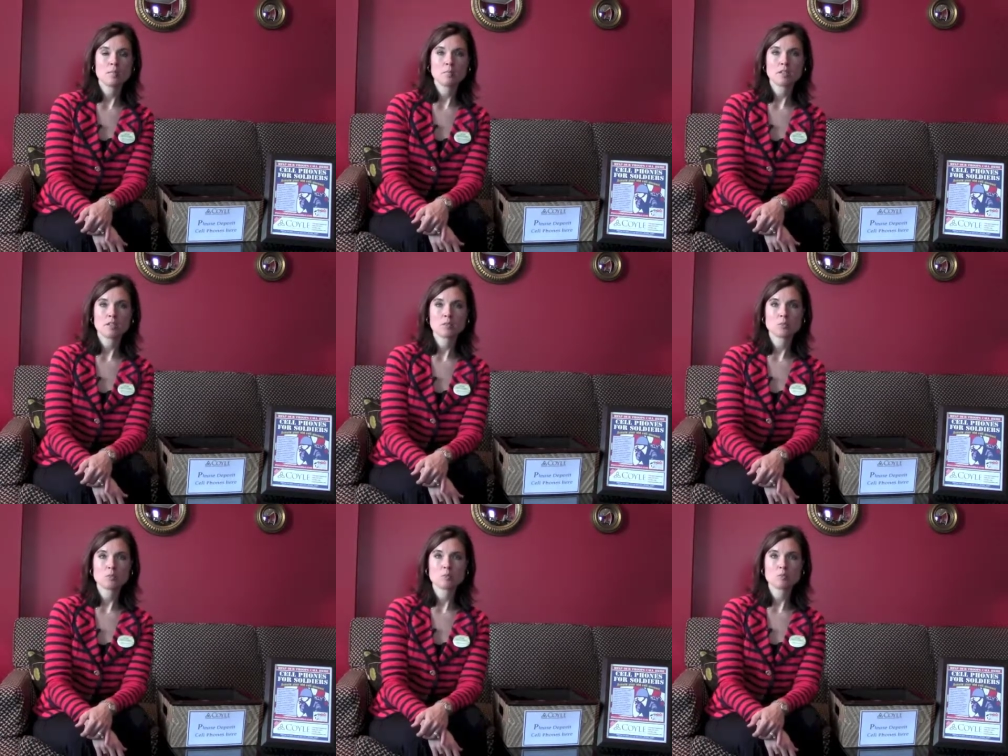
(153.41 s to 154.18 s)

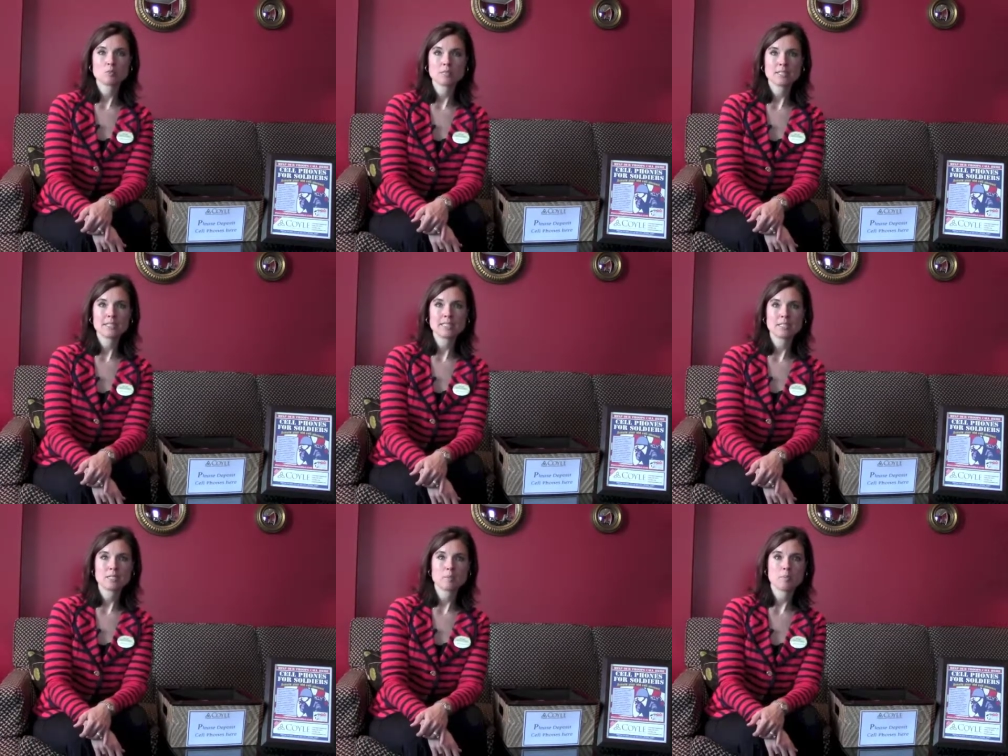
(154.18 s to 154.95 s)
because we were
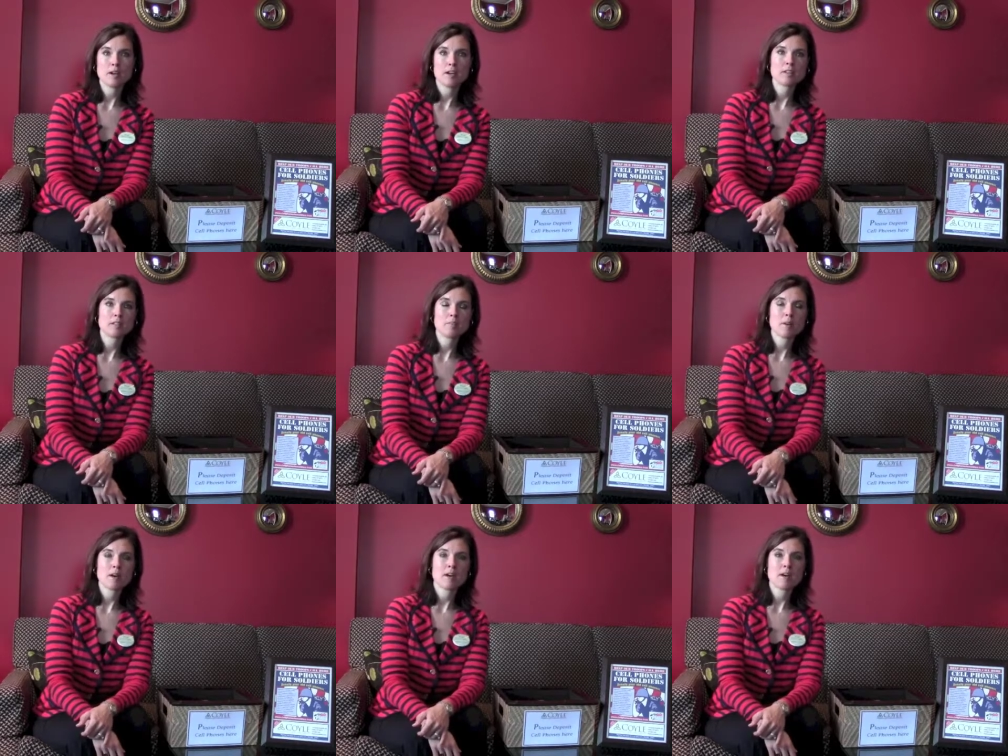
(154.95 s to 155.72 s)
really
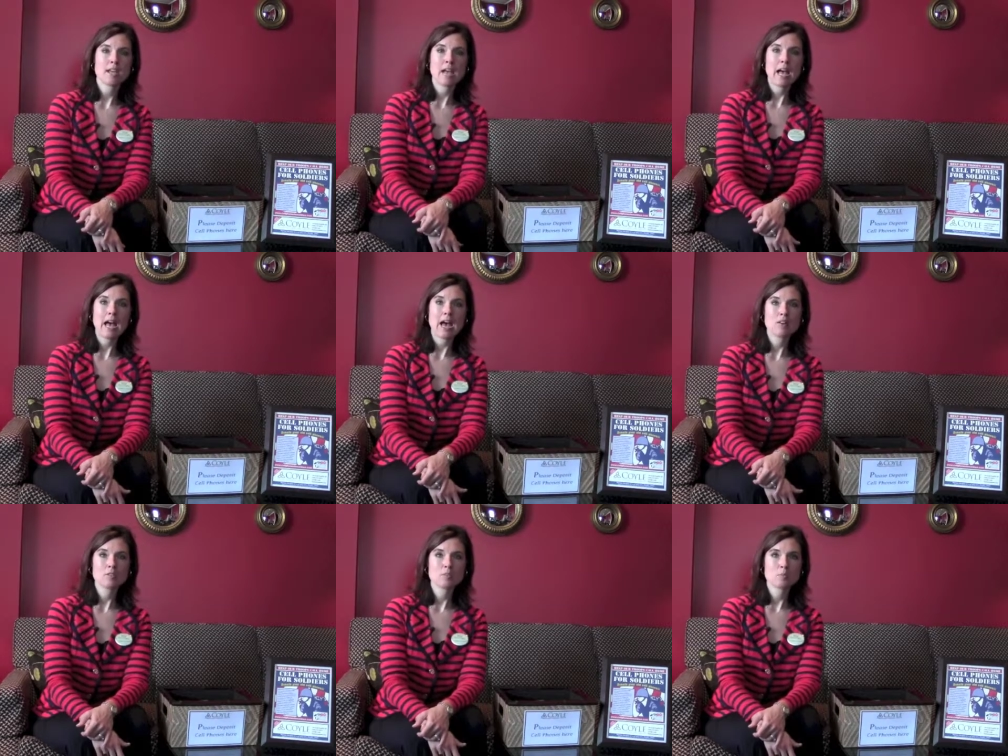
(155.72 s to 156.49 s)
inspired by
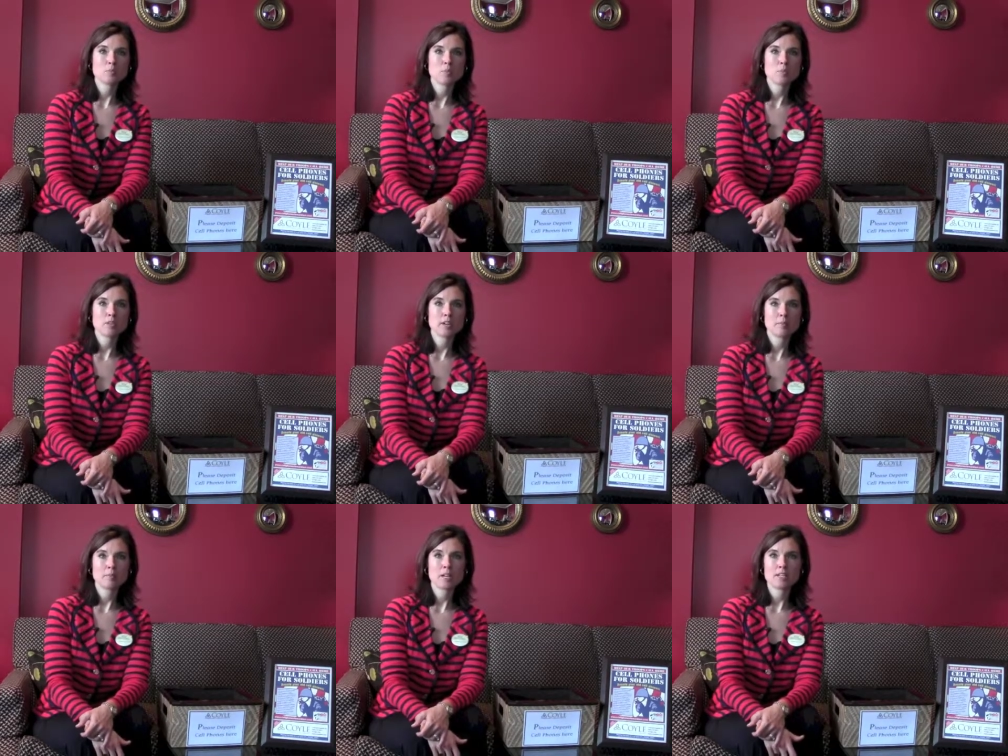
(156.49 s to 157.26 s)
how this
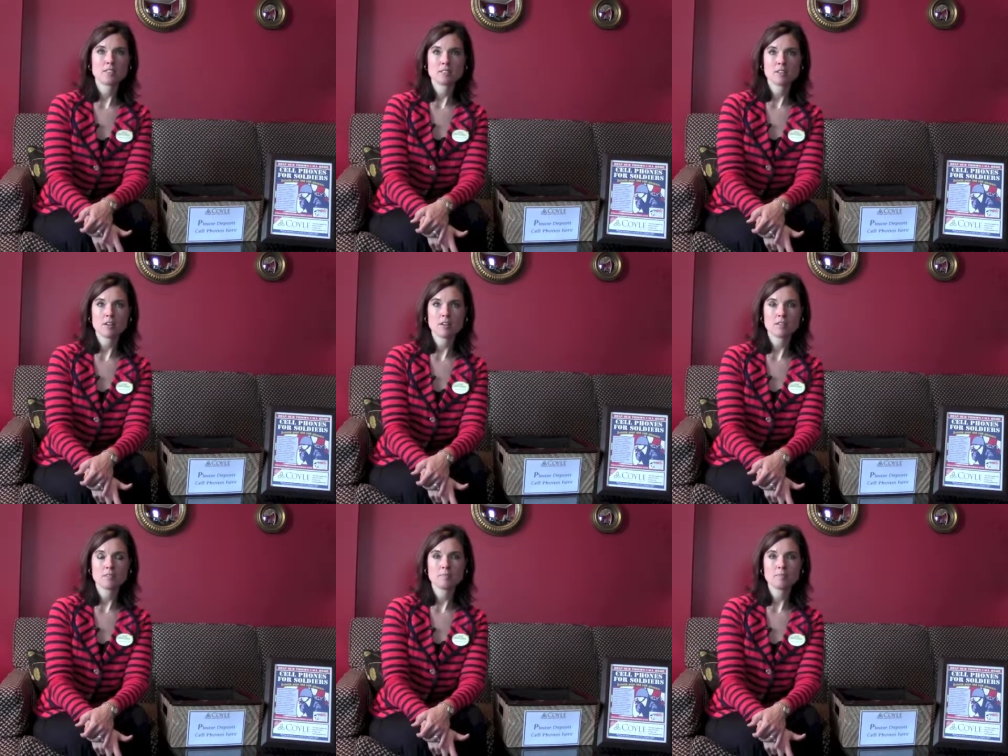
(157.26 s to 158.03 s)
program got
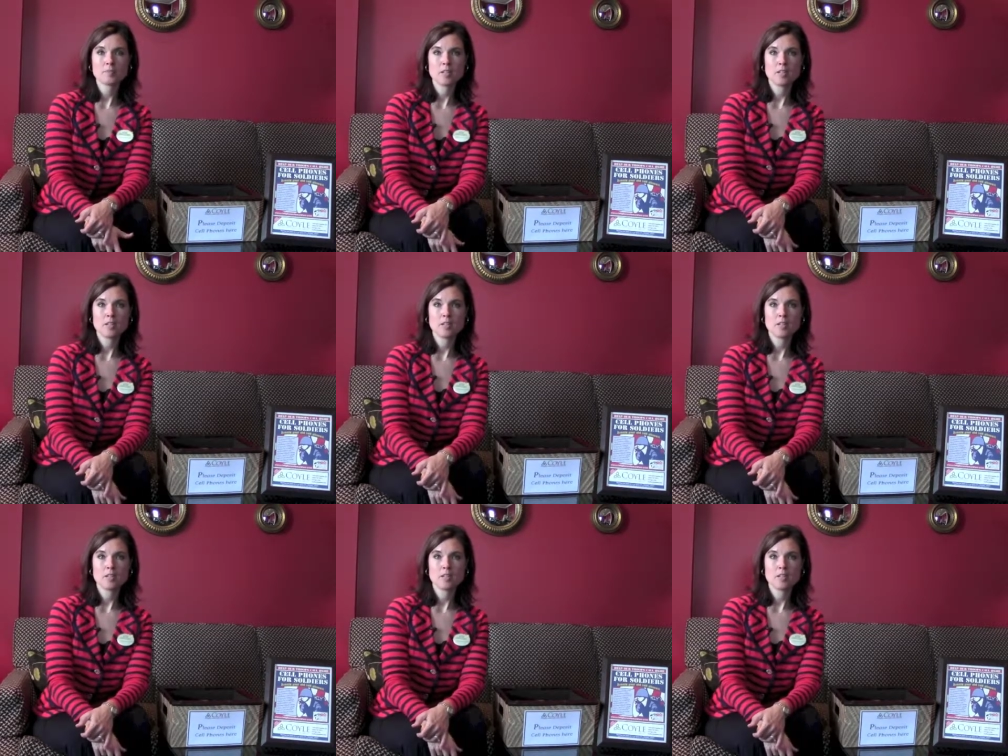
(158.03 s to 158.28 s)
started.